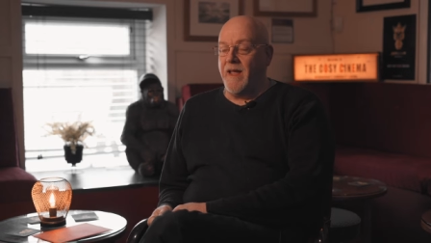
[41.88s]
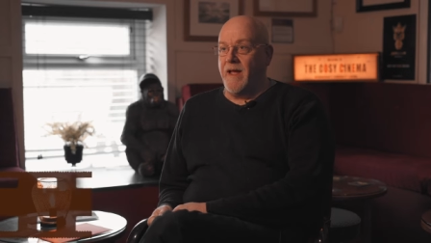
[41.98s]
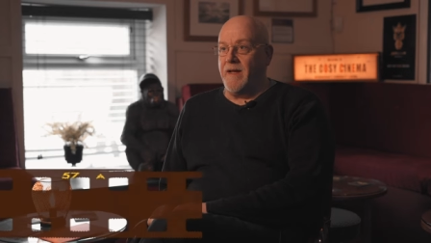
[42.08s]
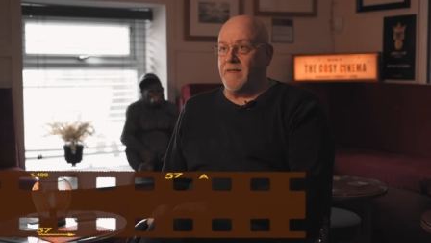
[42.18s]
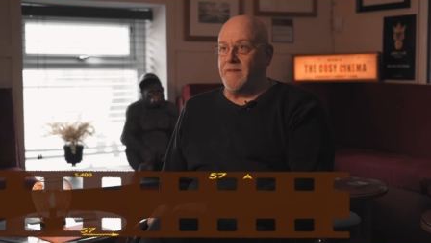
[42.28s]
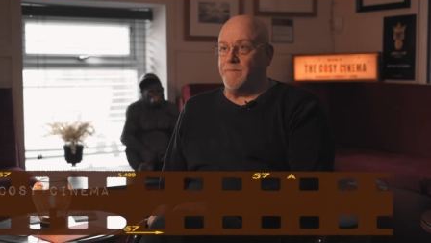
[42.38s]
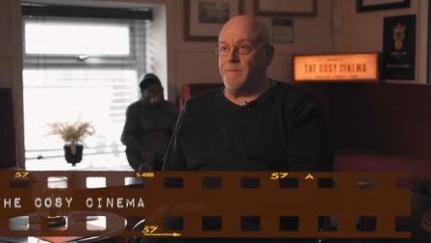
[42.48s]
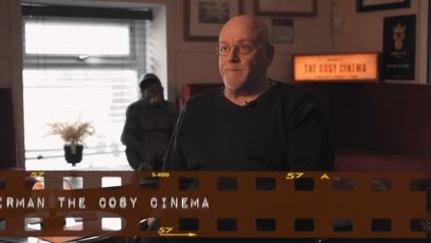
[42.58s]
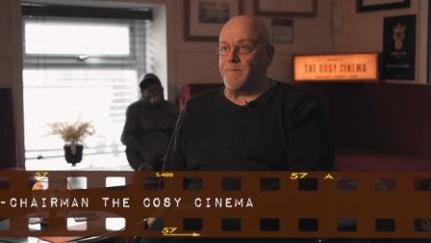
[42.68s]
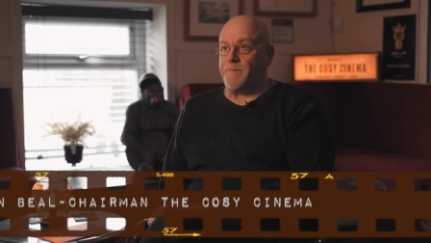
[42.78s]

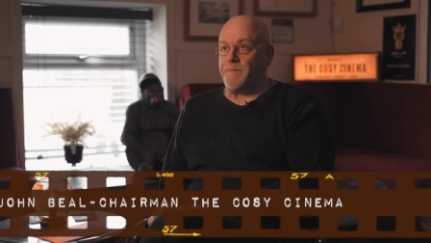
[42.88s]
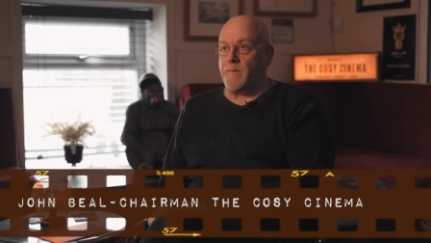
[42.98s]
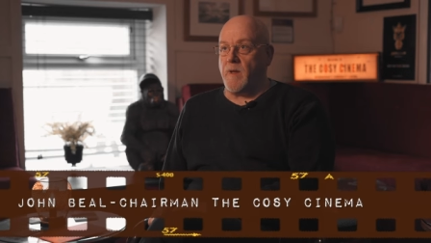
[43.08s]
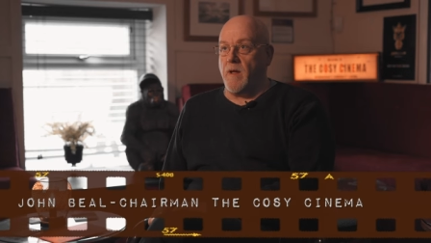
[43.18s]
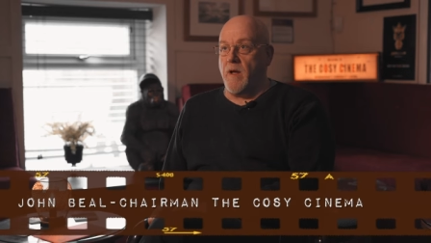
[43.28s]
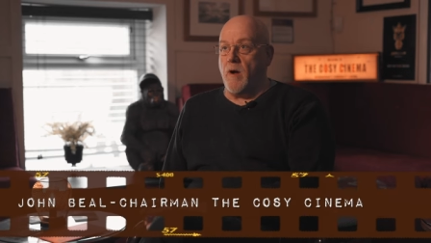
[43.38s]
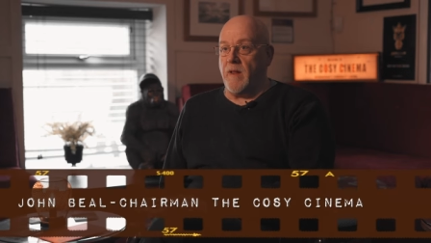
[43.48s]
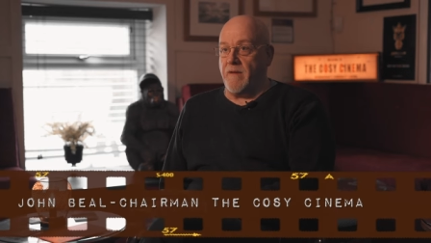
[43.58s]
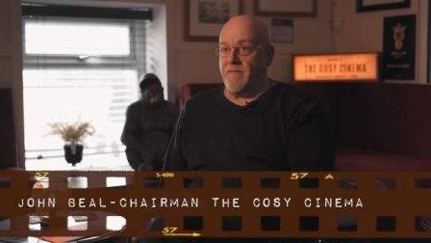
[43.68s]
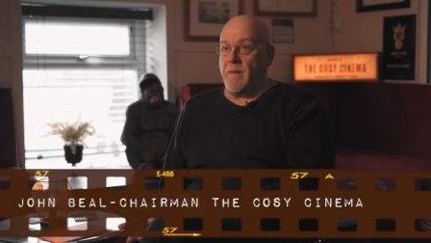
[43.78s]
All
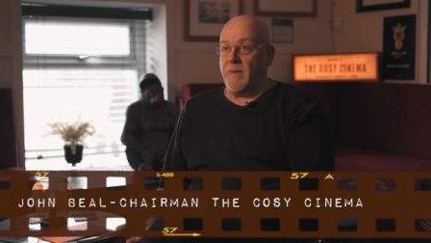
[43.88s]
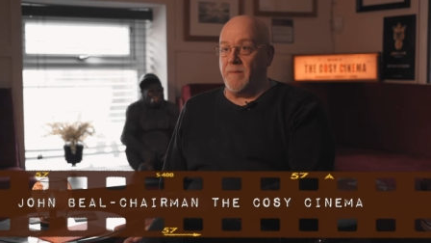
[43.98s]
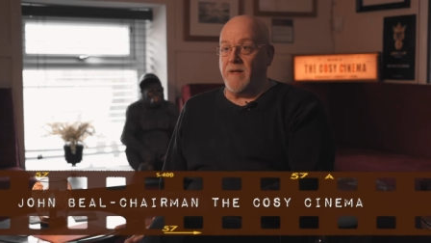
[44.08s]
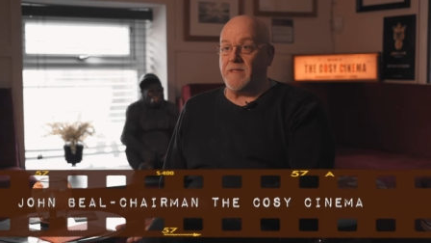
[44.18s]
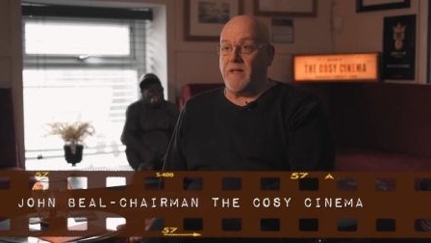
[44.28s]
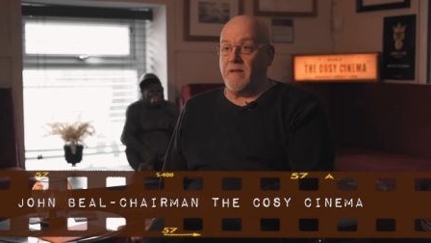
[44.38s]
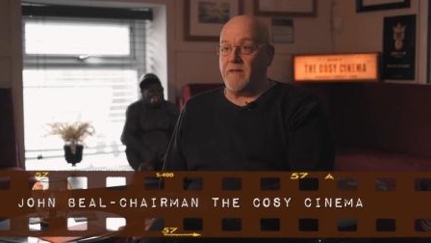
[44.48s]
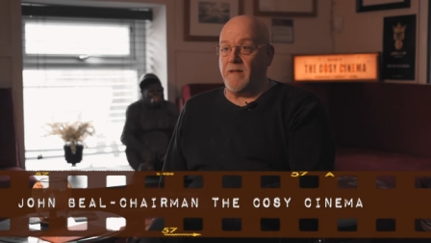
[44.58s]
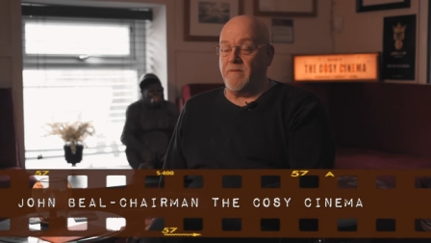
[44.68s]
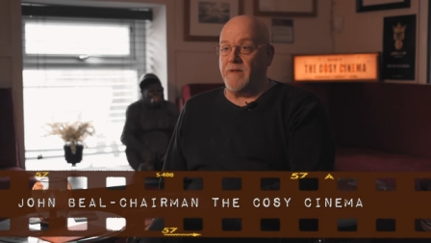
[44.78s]
our family basically
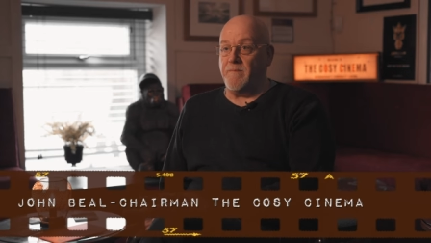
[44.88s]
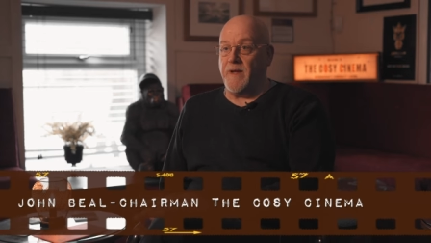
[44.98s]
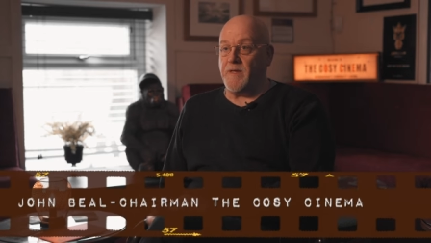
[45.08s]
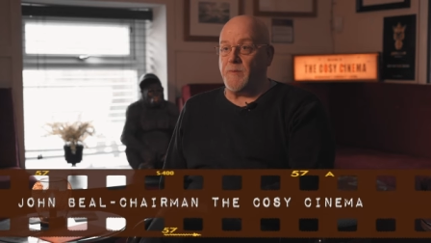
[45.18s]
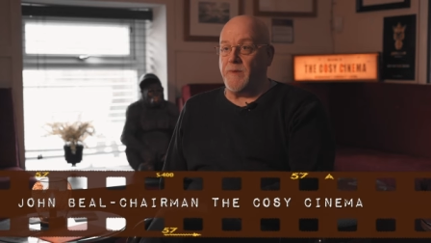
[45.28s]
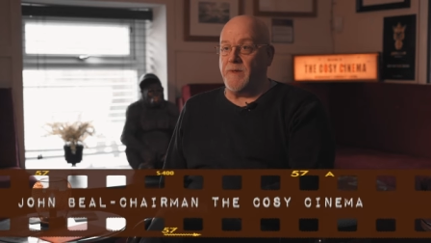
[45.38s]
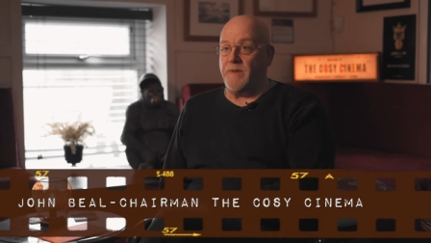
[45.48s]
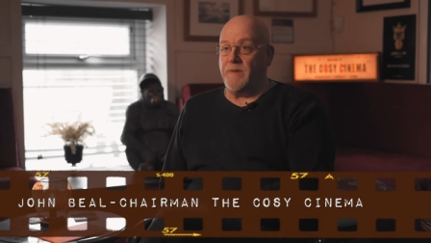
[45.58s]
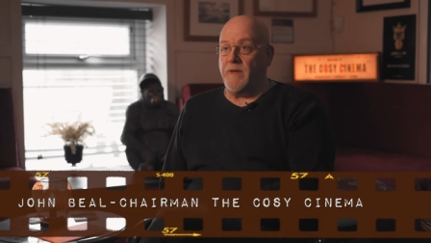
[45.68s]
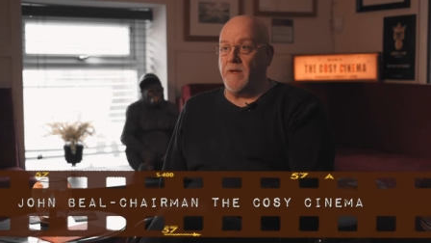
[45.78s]
has lived in
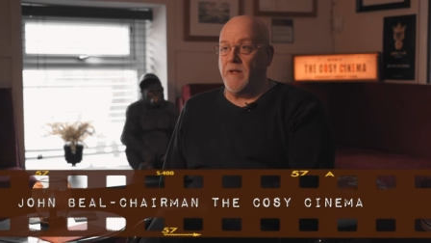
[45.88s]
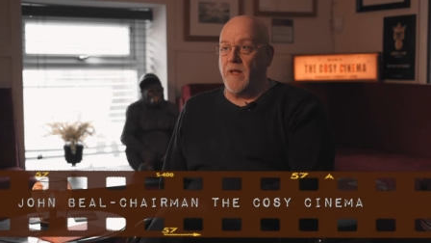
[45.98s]
Mexborough.